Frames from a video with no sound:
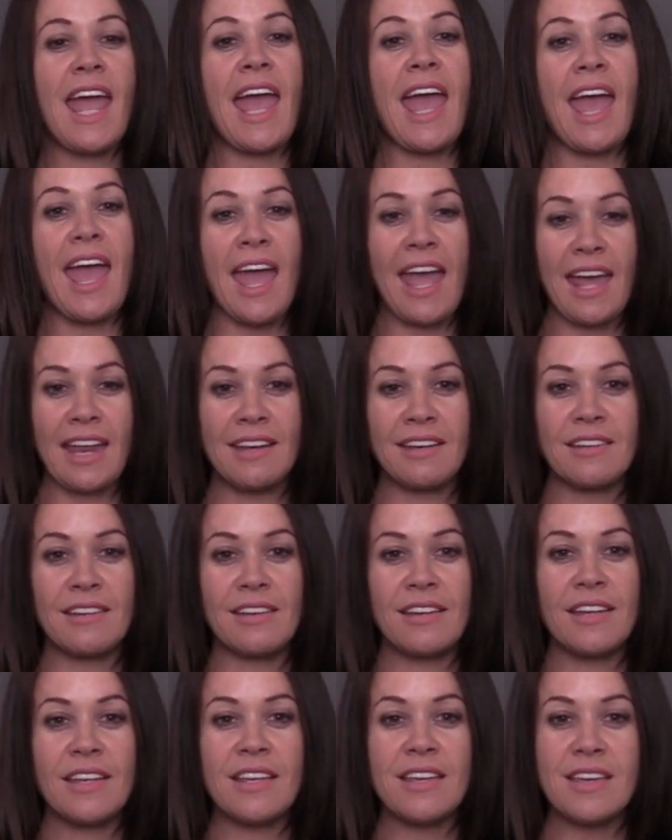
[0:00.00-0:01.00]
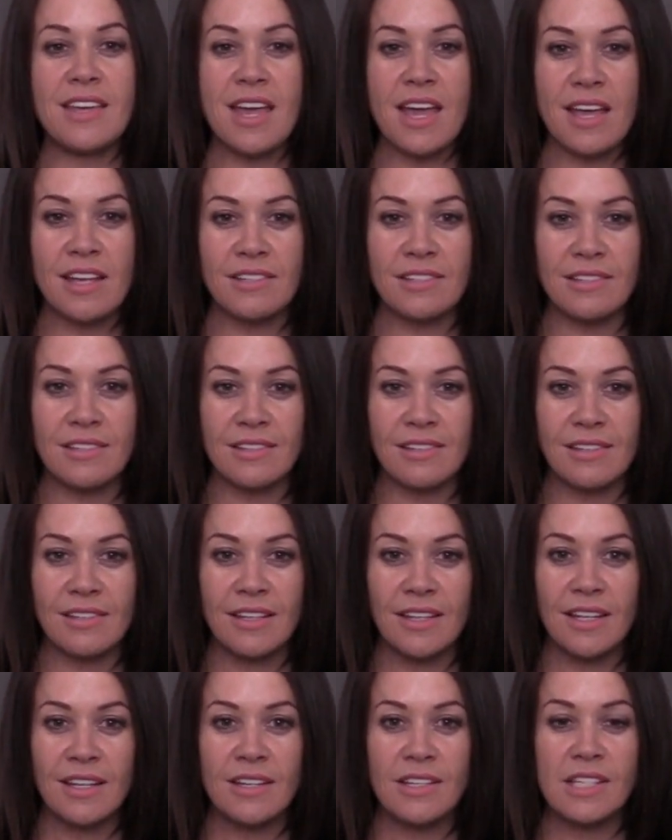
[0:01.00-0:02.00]
And yes,
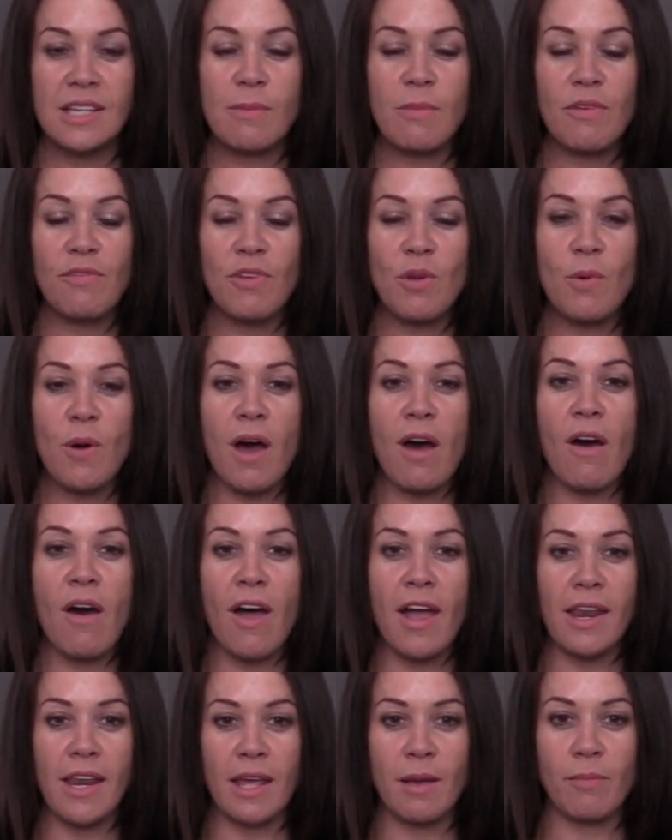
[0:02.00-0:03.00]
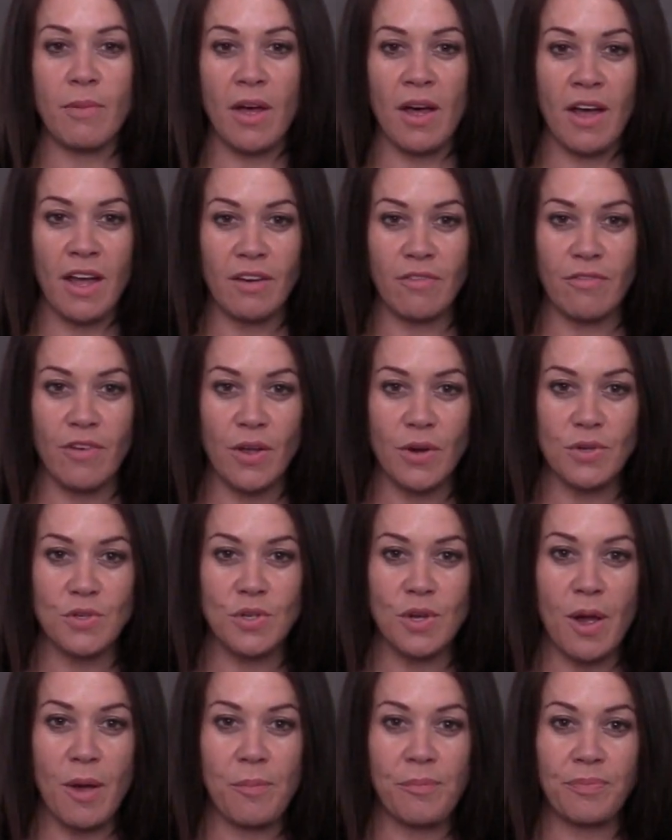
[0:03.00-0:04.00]
some of you are hiding behind
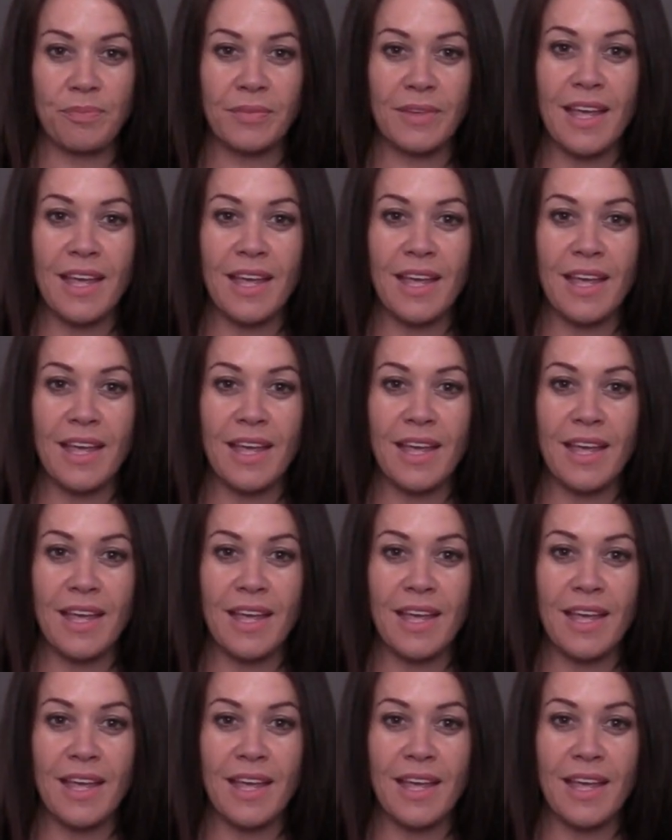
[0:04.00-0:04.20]
Photoshop.